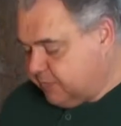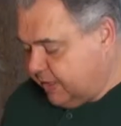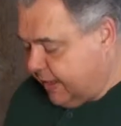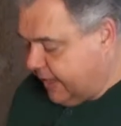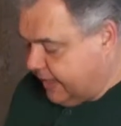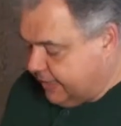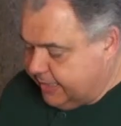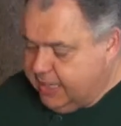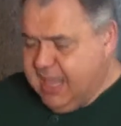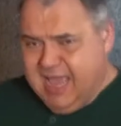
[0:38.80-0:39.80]
Okay, and
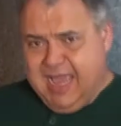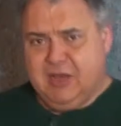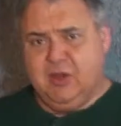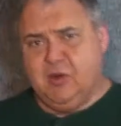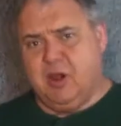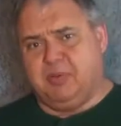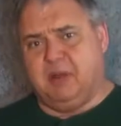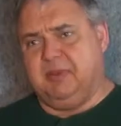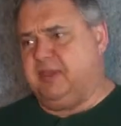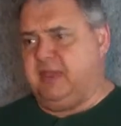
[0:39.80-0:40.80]
I know you're all
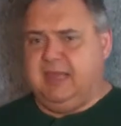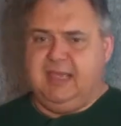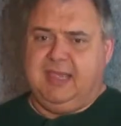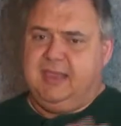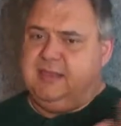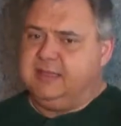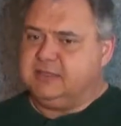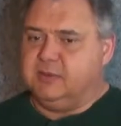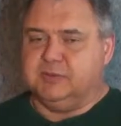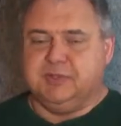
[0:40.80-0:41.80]
probably thinking, hey, that's
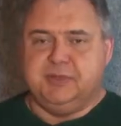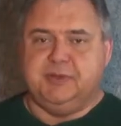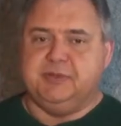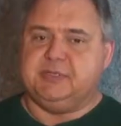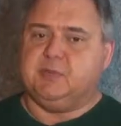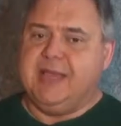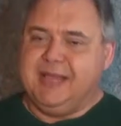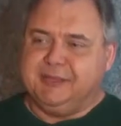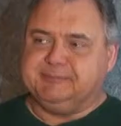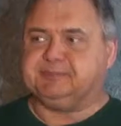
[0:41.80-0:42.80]
old news.
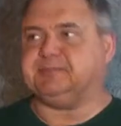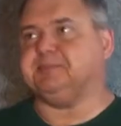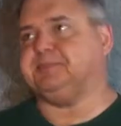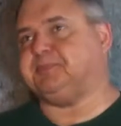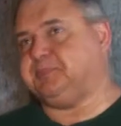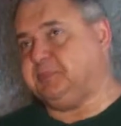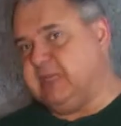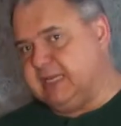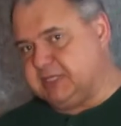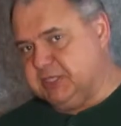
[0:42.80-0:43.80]
Well,
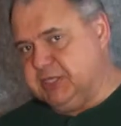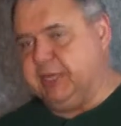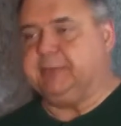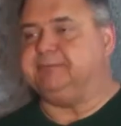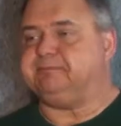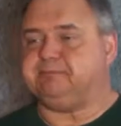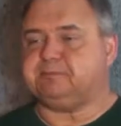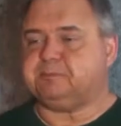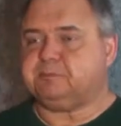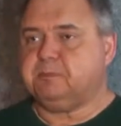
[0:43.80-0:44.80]
yes and no.
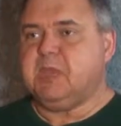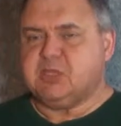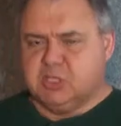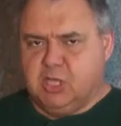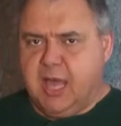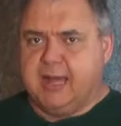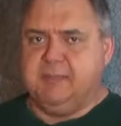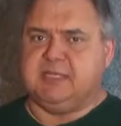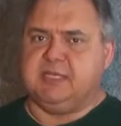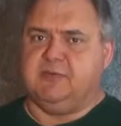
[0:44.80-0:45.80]
There's a lot of
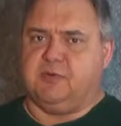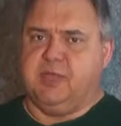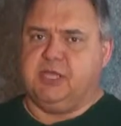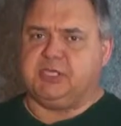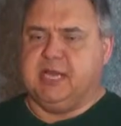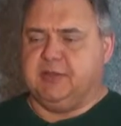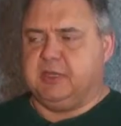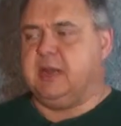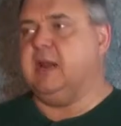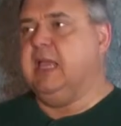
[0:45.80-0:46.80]
misinformation out
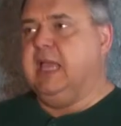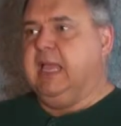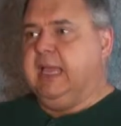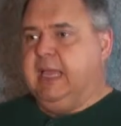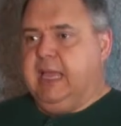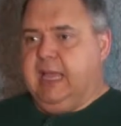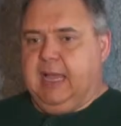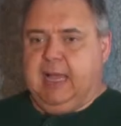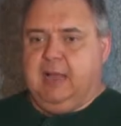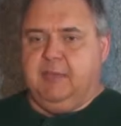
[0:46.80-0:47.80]
there
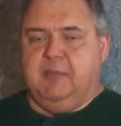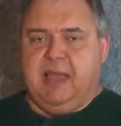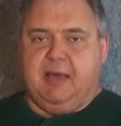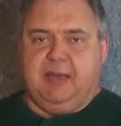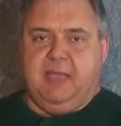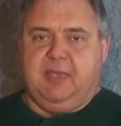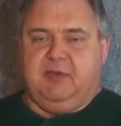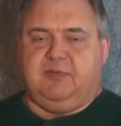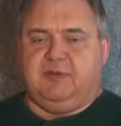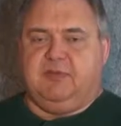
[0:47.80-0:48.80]
about
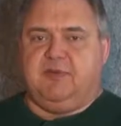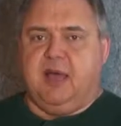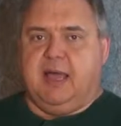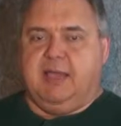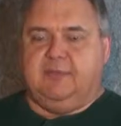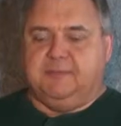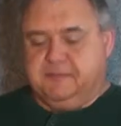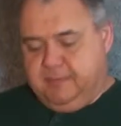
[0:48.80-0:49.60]
M855